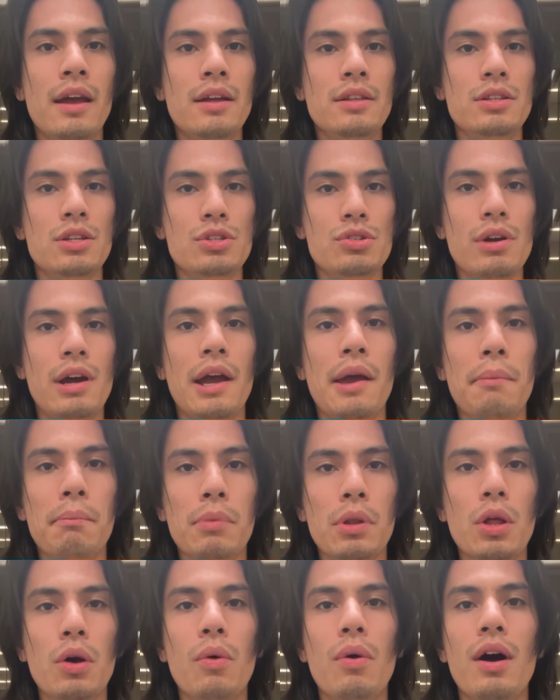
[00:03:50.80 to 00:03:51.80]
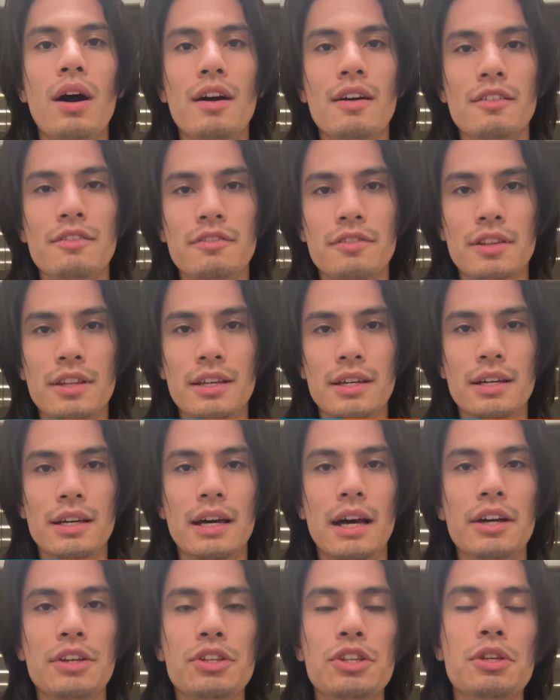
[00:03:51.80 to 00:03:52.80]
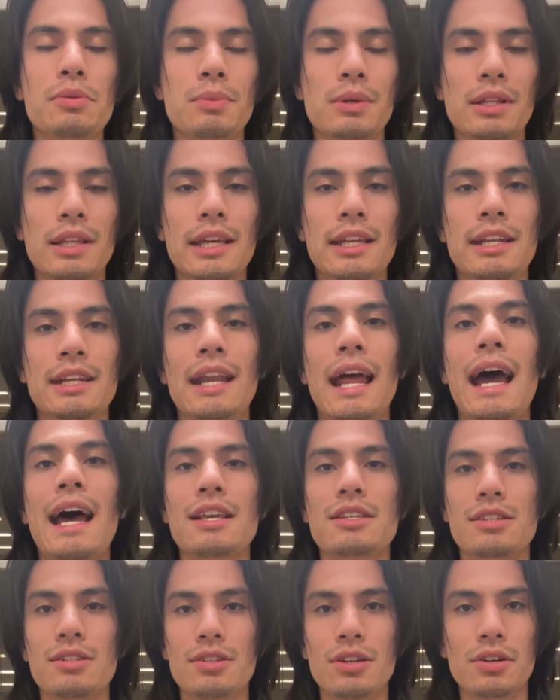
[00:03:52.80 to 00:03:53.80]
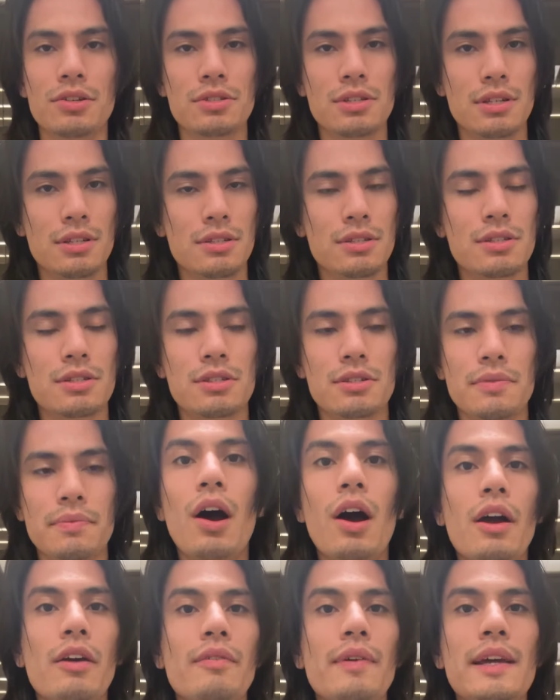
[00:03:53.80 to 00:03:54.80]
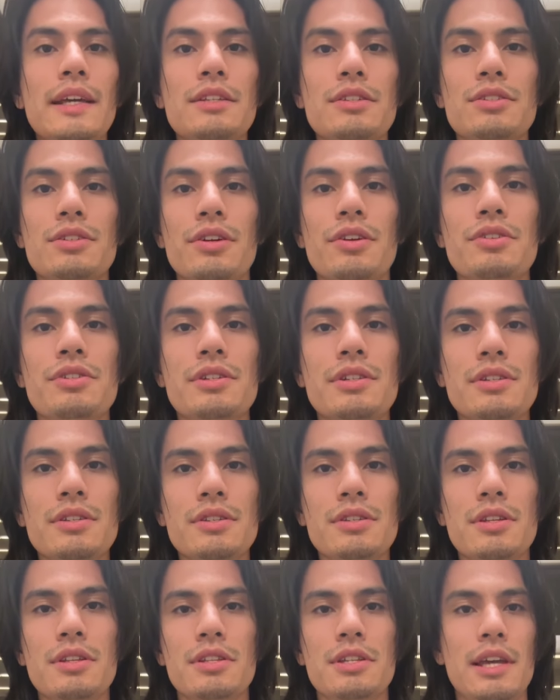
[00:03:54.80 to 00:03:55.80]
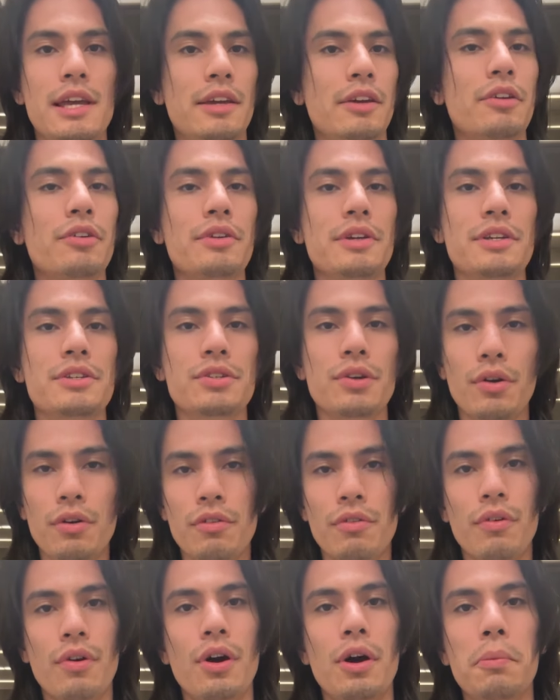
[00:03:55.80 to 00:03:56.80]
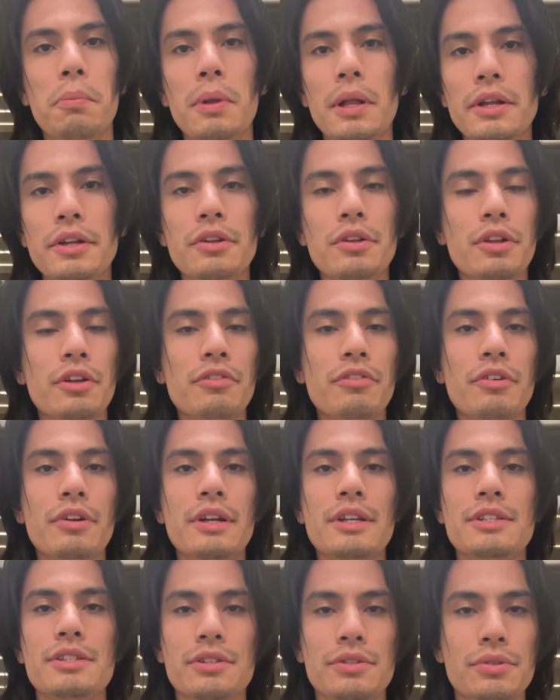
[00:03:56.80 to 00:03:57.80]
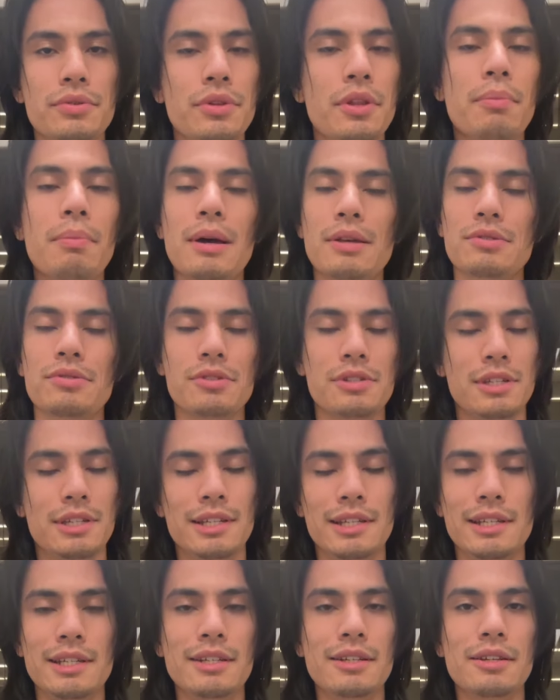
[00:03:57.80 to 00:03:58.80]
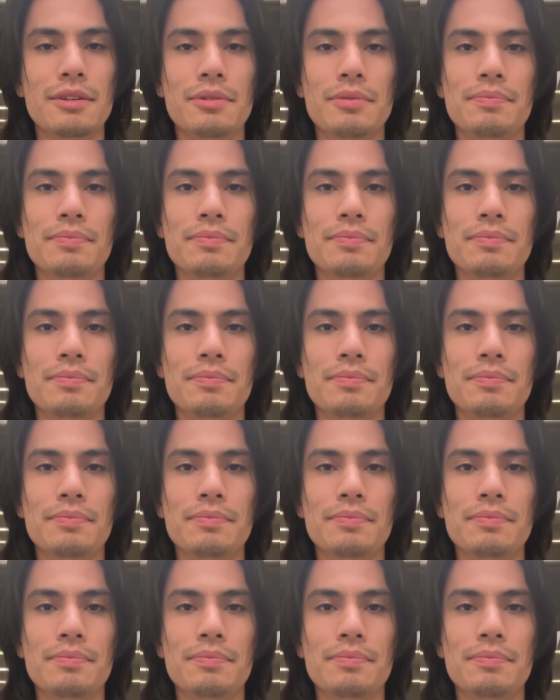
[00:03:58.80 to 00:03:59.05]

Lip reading: to try and blow off the accumulating acidosis. Heart rate surges to increase overall blood delivery to the muscles in need.